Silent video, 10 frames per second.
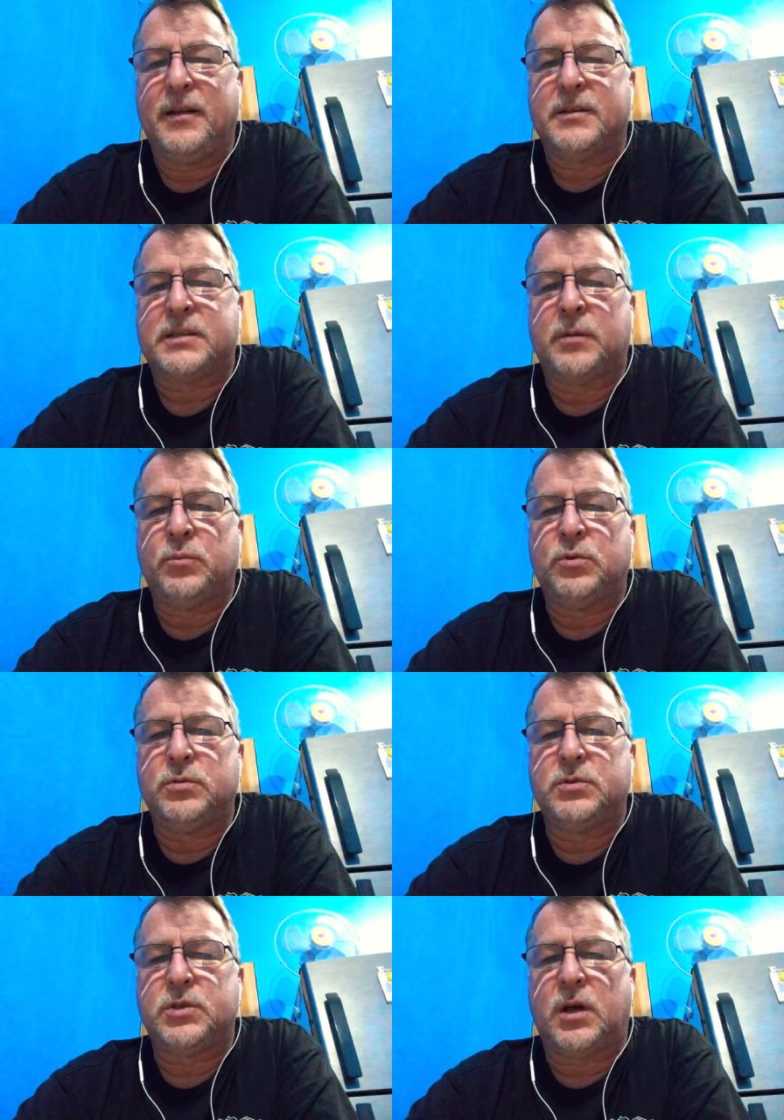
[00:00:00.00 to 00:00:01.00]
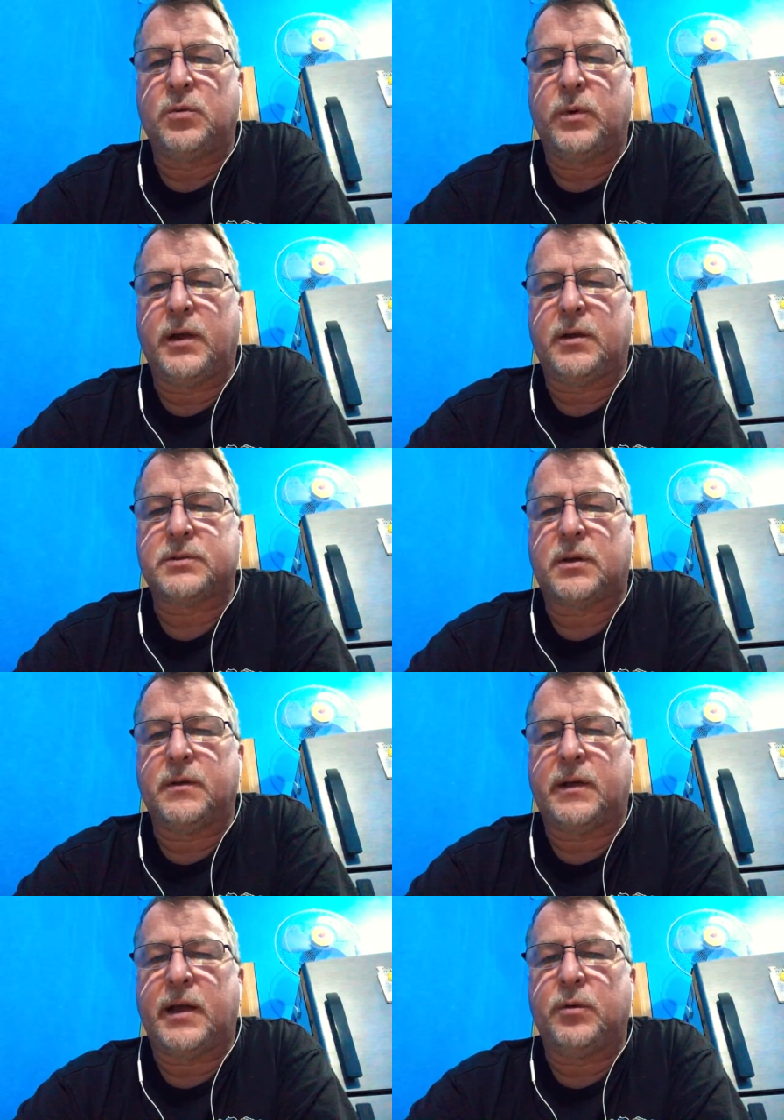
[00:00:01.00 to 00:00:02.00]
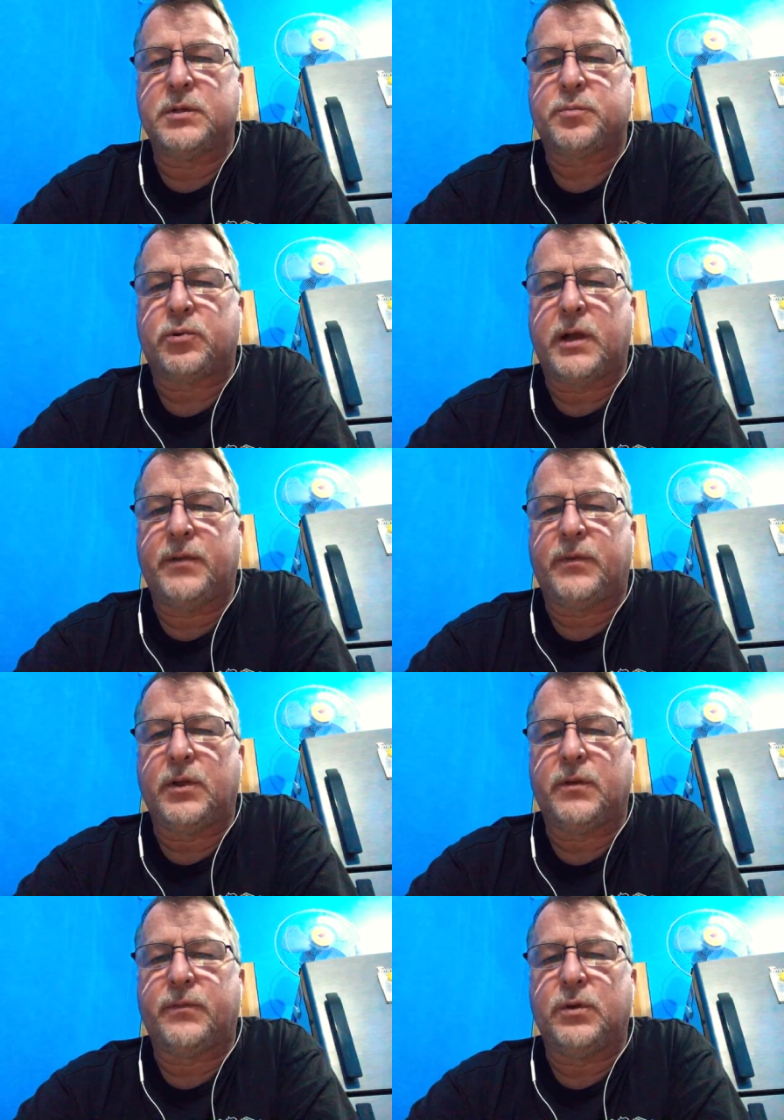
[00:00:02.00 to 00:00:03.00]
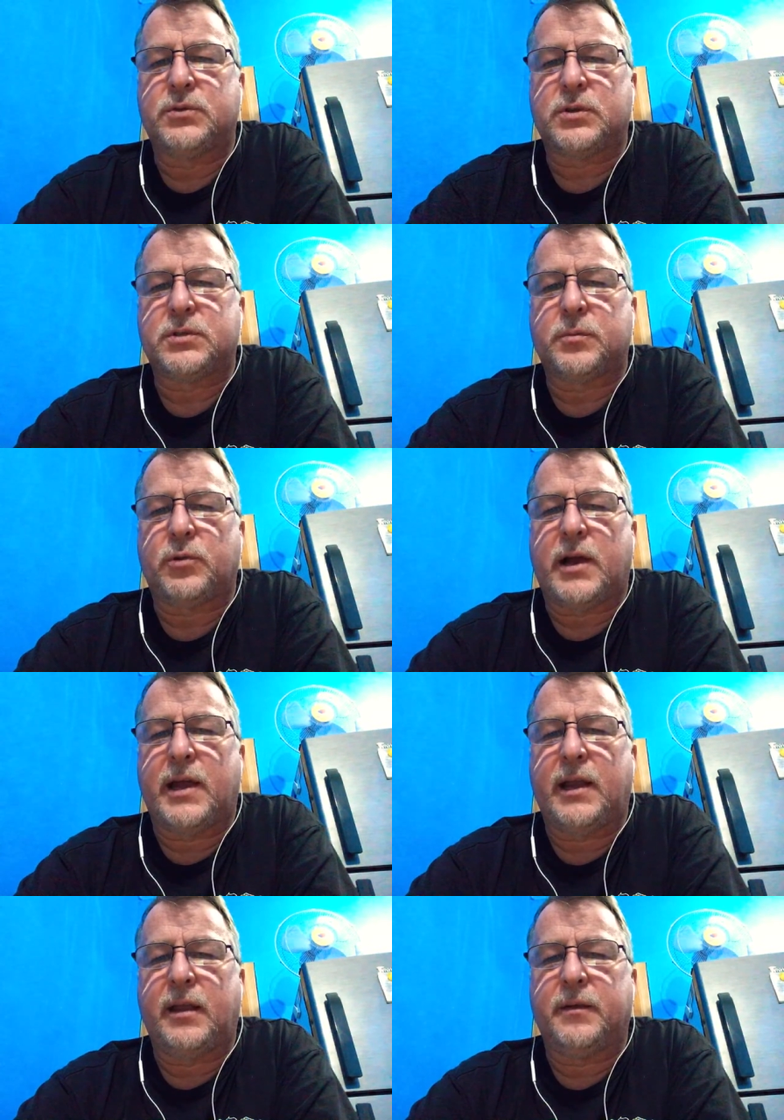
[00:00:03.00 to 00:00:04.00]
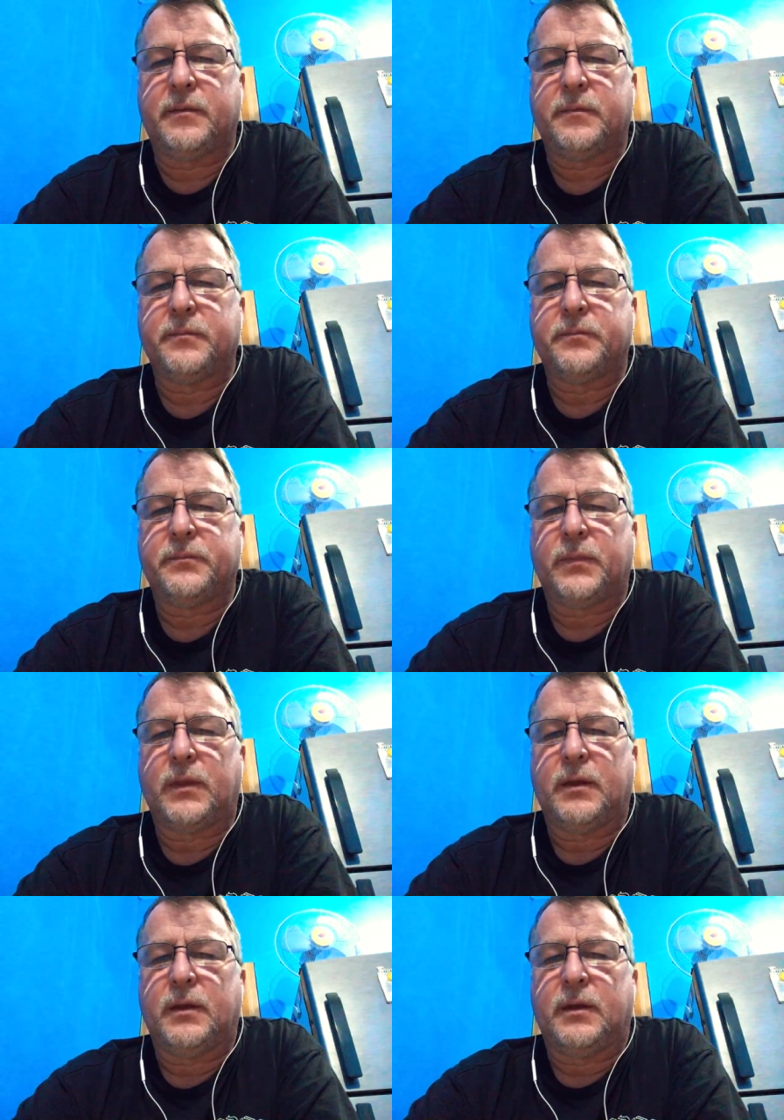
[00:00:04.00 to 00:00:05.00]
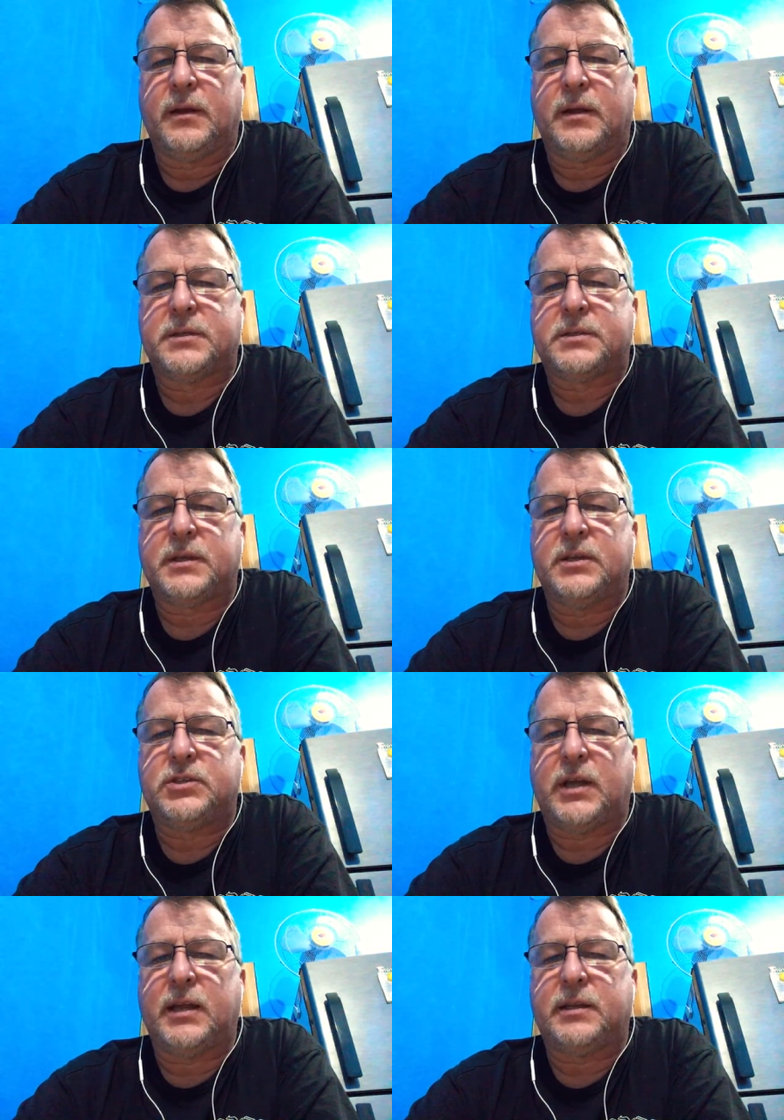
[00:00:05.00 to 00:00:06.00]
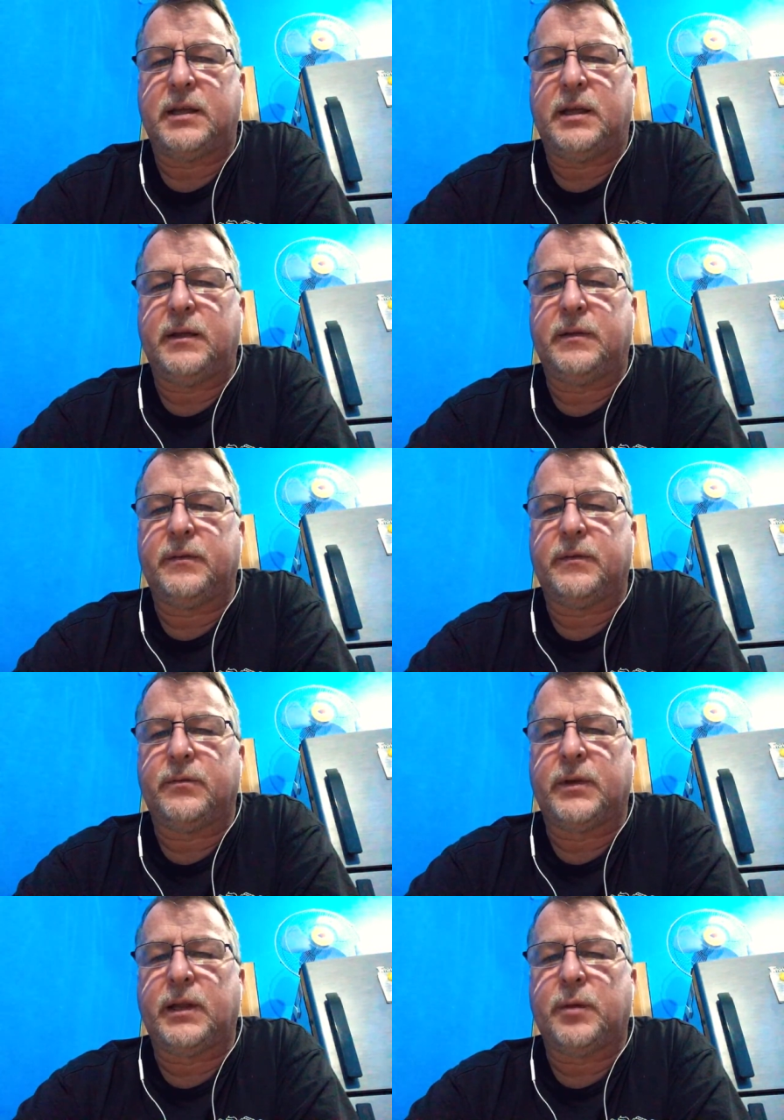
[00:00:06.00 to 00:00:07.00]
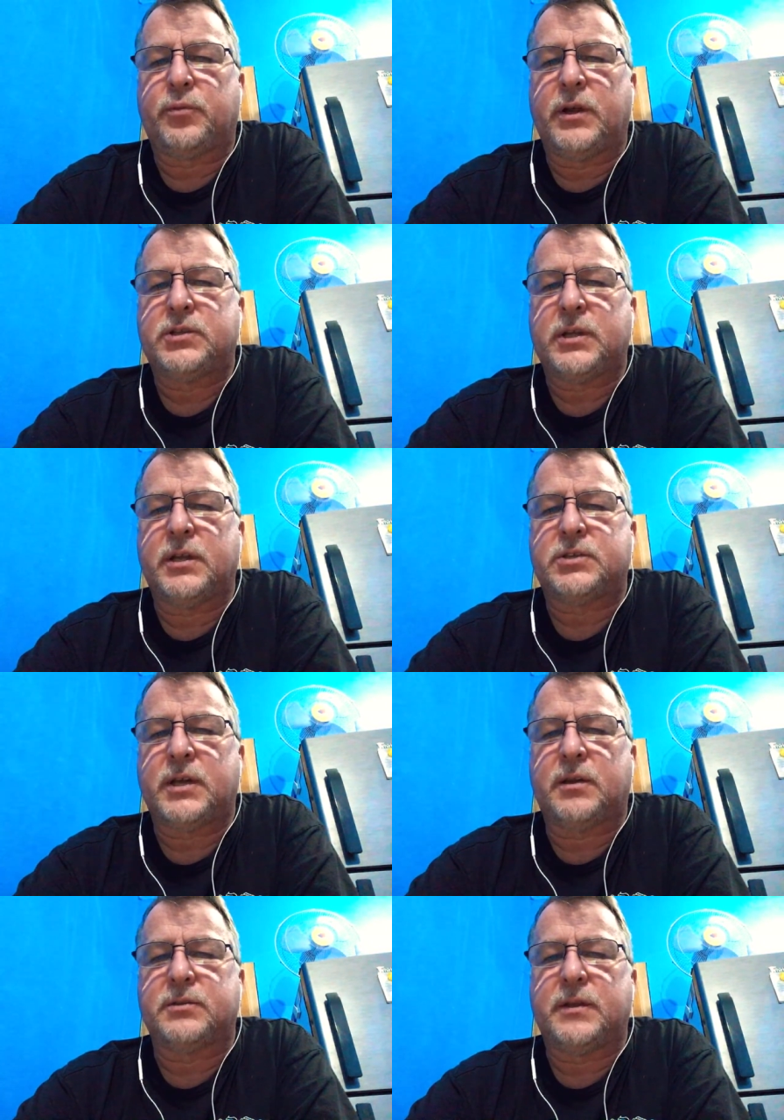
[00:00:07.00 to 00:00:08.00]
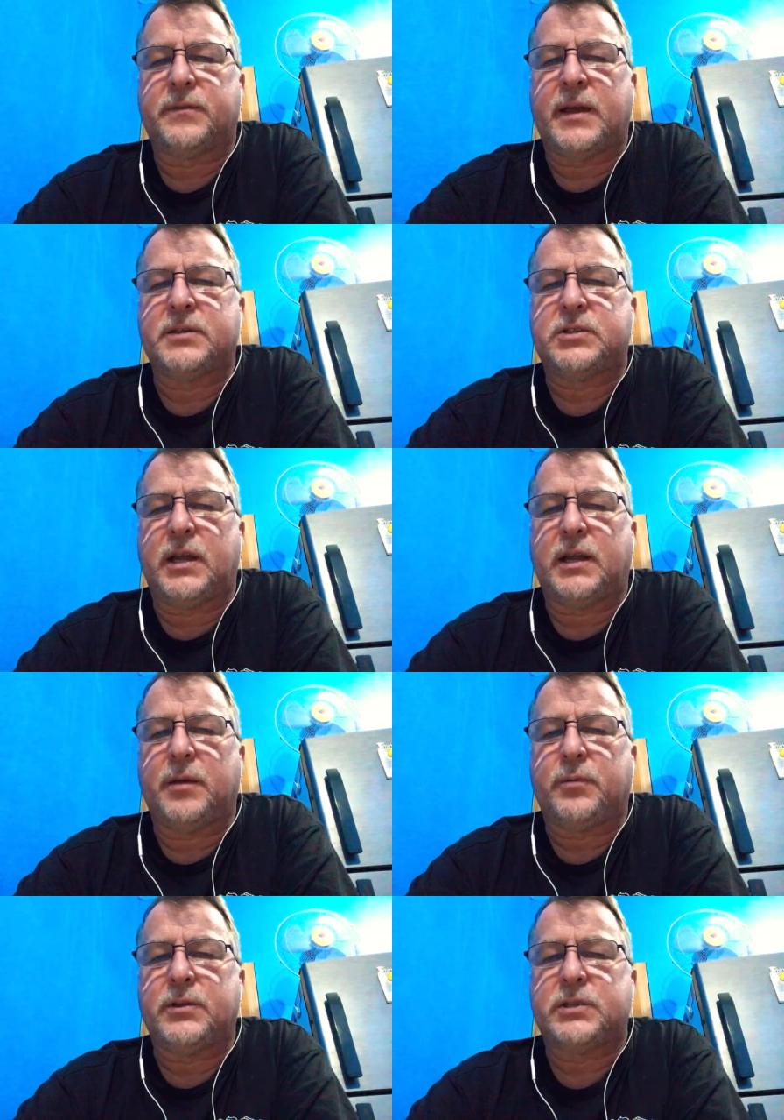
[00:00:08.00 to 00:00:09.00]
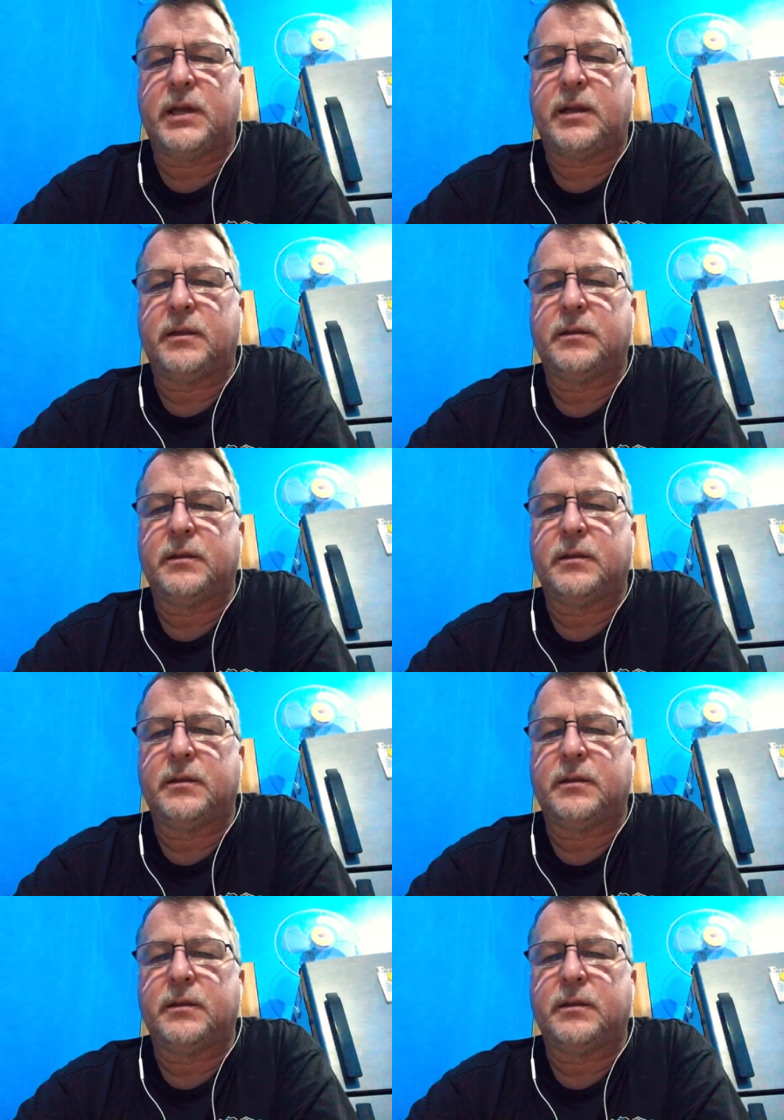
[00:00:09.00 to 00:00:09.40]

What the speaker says: Sun Moon, John Wales, I always pray for your future sobriety. Let's see. JD, really appreciate your channel, Steve. Thanks, JD. Appreciate it.